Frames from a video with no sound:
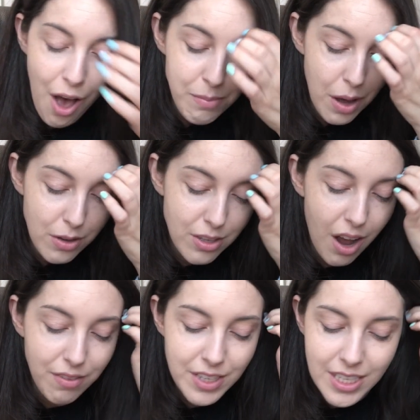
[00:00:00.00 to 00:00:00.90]
post
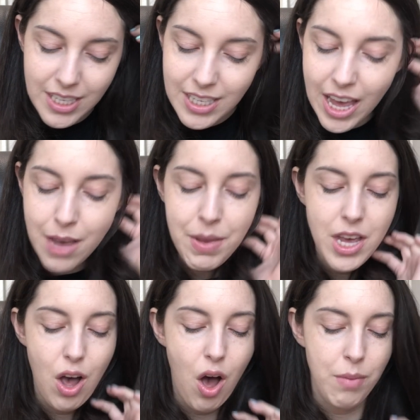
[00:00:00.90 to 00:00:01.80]
offices,
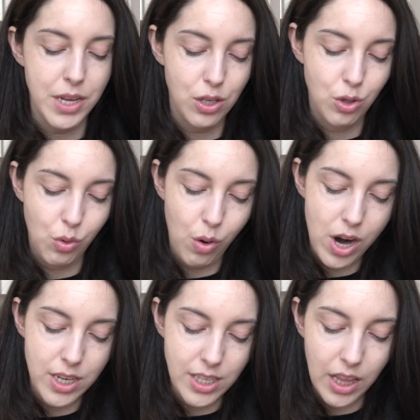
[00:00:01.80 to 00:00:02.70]
gaming, comic
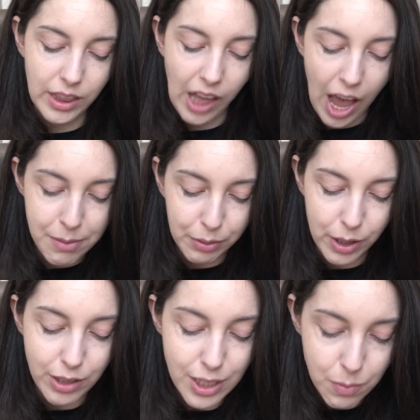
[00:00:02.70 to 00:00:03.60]
stores,
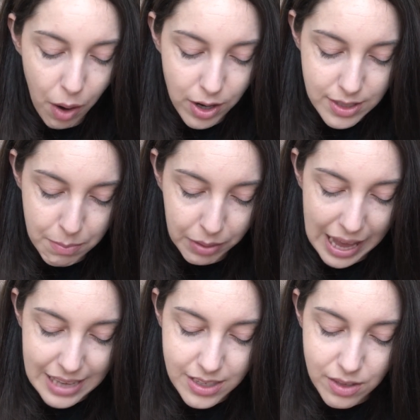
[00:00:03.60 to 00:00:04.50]
libraries, parks and
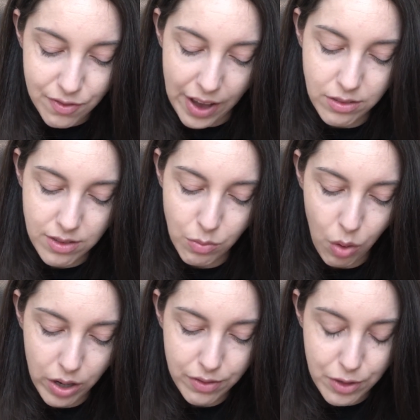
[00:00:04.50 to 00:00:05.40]
plazas, fountains and
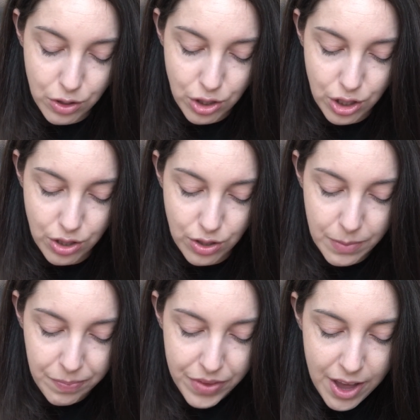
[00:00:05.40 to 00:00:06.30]
water
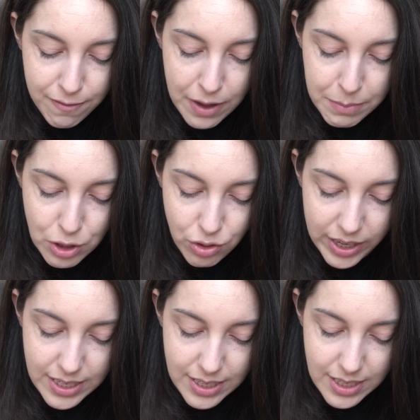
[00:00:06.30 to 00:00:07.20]
features, famous
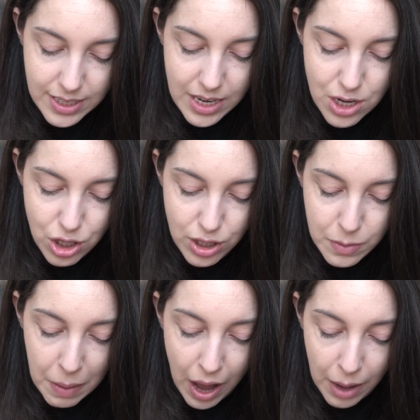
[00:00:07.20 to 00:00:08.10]
transit
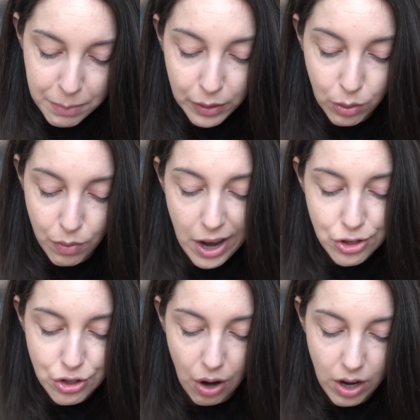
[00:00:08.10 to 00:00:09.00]
stations, popular
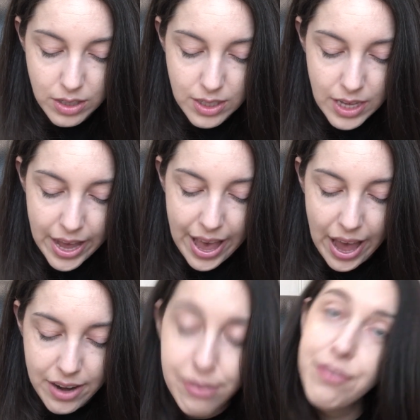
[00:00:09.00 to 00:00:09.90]
restaurants,
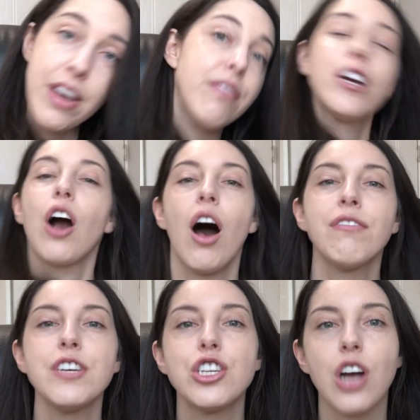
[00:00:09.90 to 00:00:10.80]
and favorite
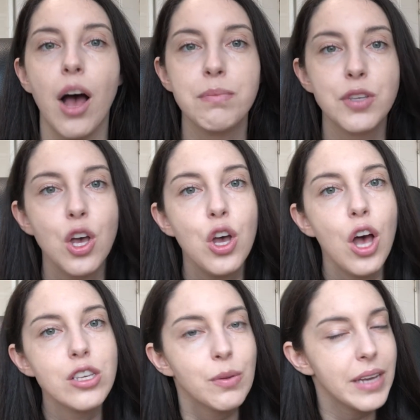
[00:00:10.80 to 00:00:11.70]
coffee shops.
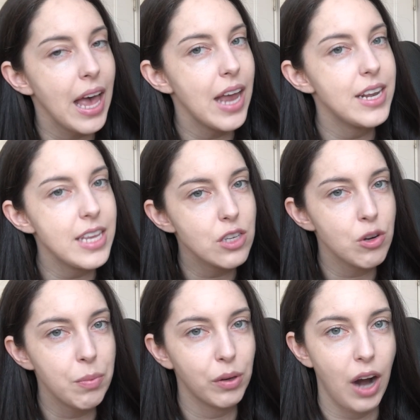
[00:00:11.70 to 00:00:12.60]
So again, these
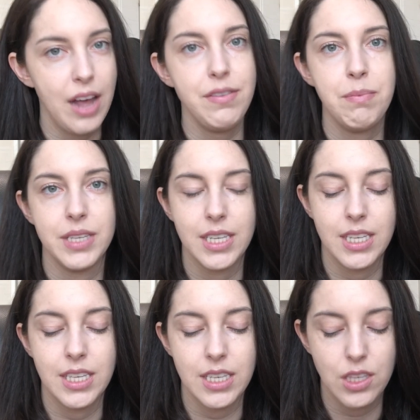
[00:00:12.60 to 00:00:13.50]
are private
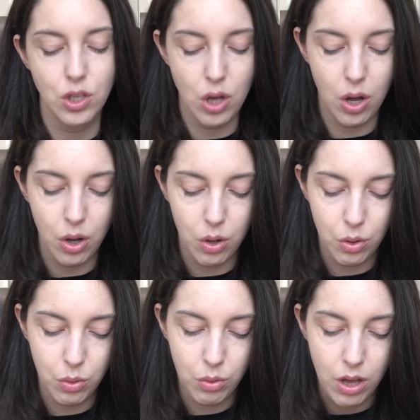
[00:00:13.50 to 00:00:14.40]
businesses.
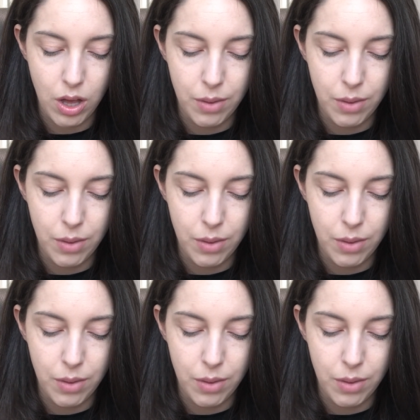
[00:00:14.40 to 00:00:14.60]
So,